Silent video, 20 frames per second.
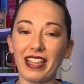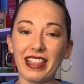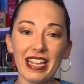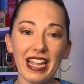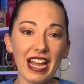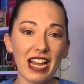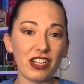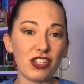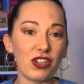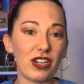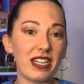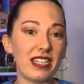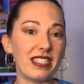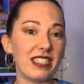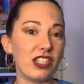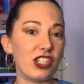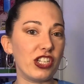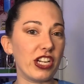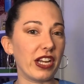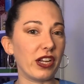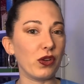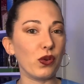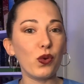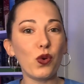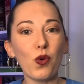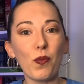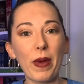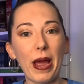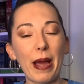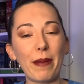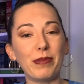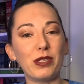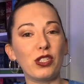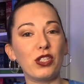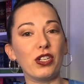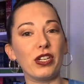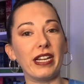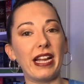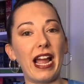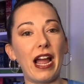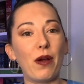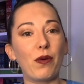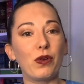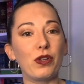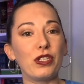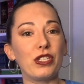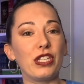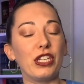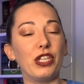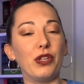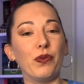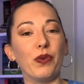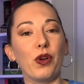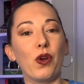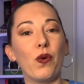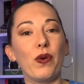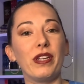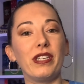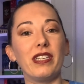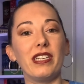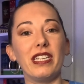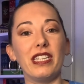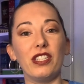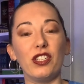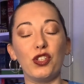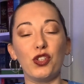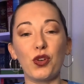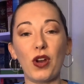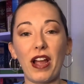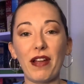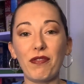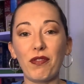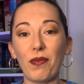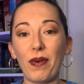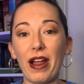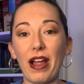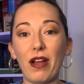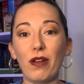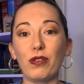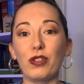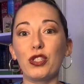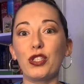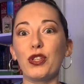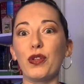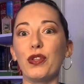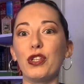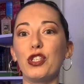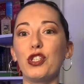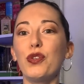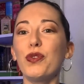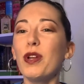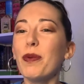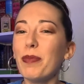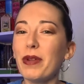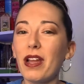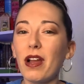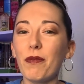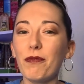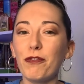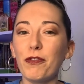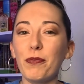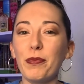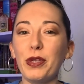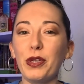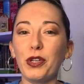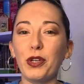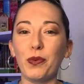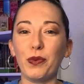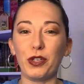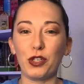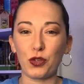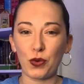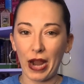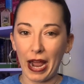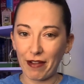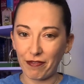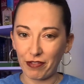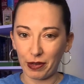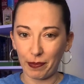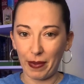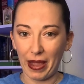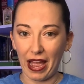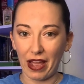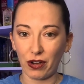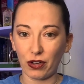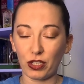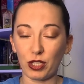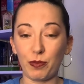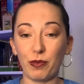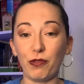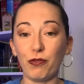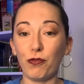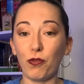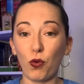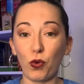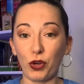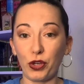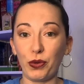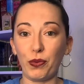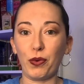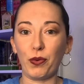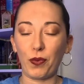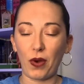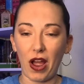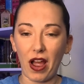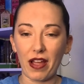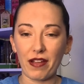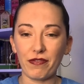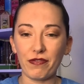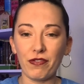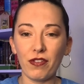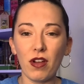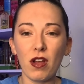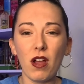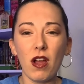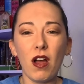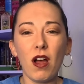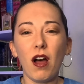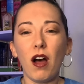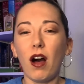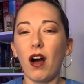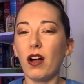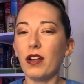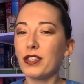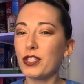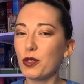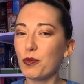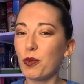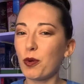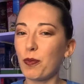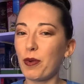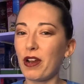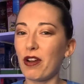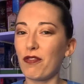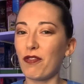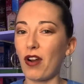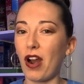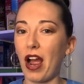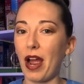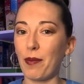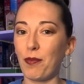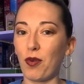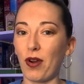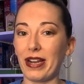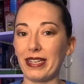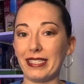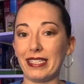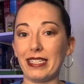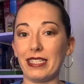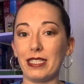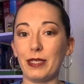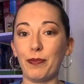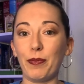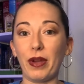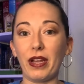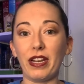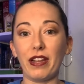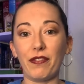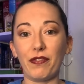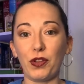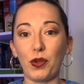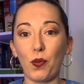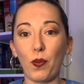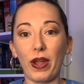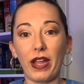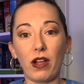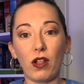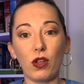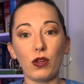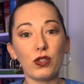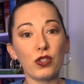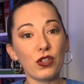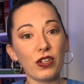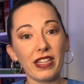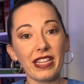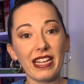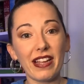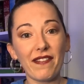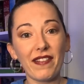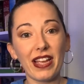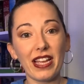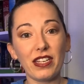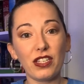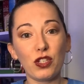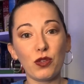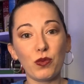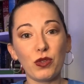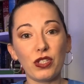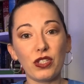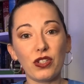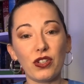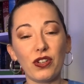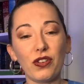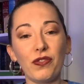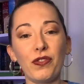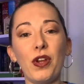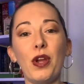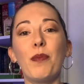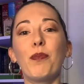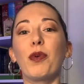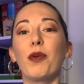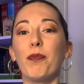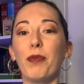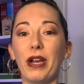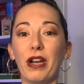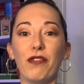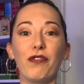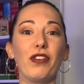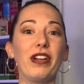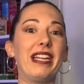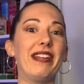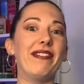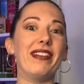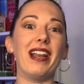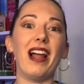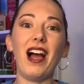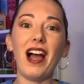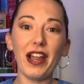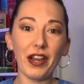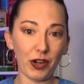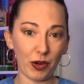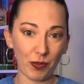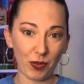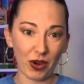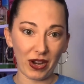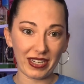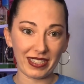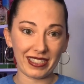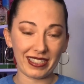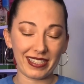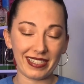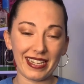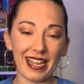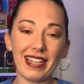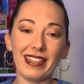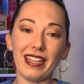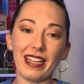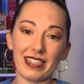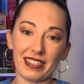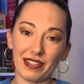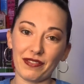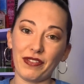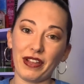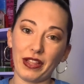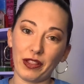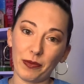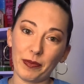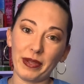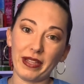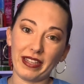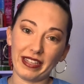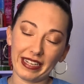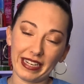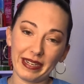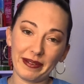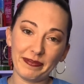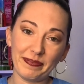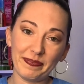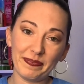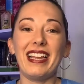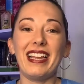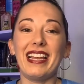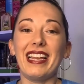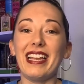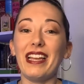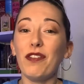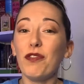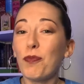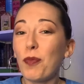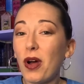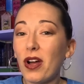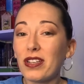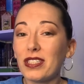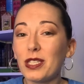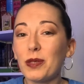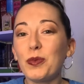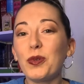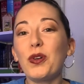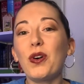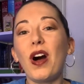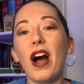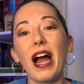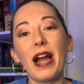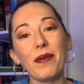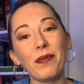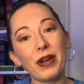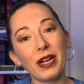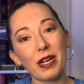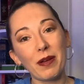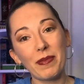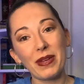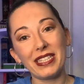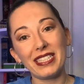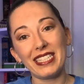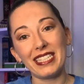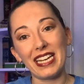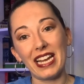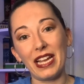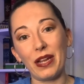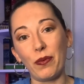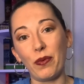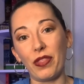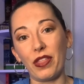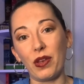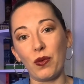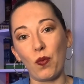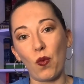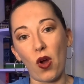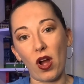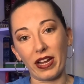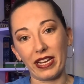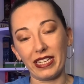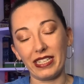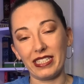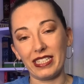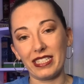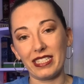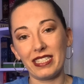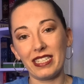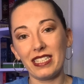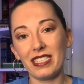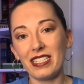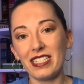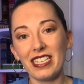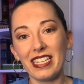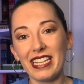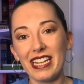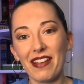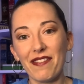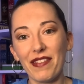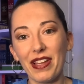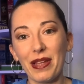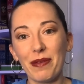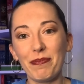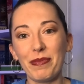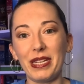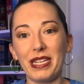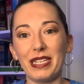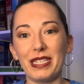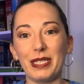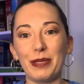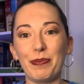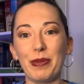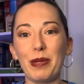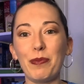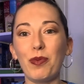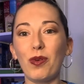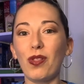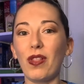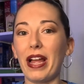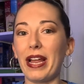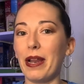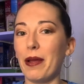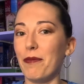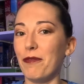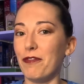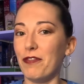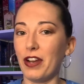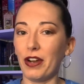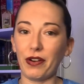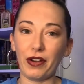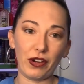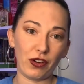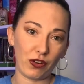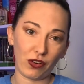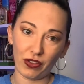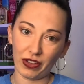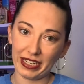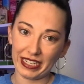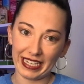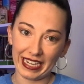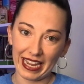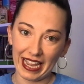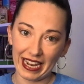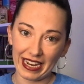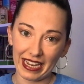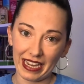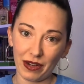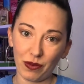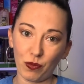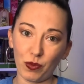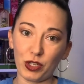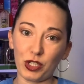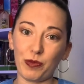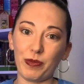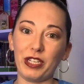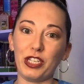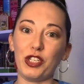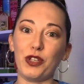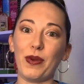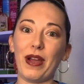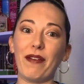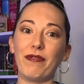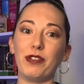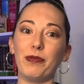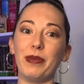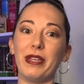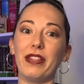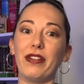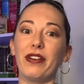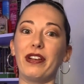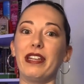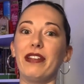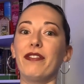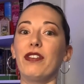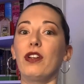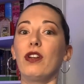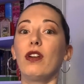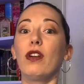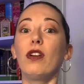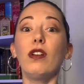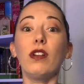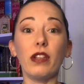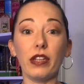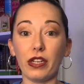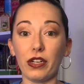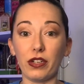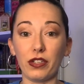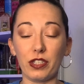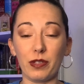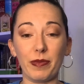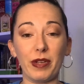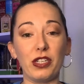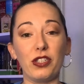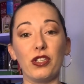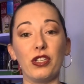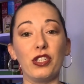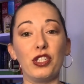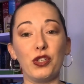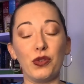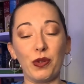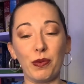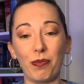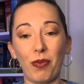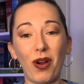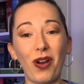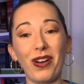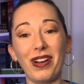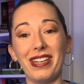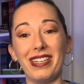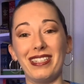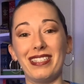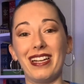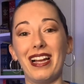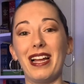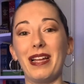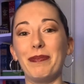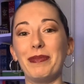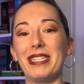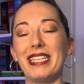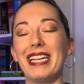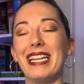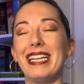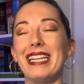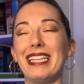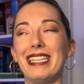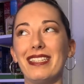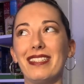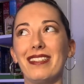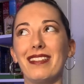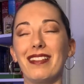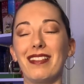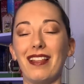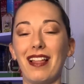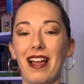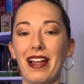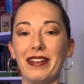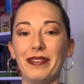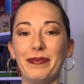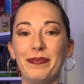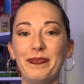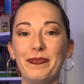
the address and check Google Maps during hours that you are going to need to drive around so that you can become familiar with traffic patterns before you arrive. Also prepare for high prices, but if you wait closer to the event to reserve, prepare for even higher prices and less availability. If possible, I recommend staying within walking distance to the event because people line up very early to get in, which means you have to be there even earlier to make sure that you can park in time to get into the line.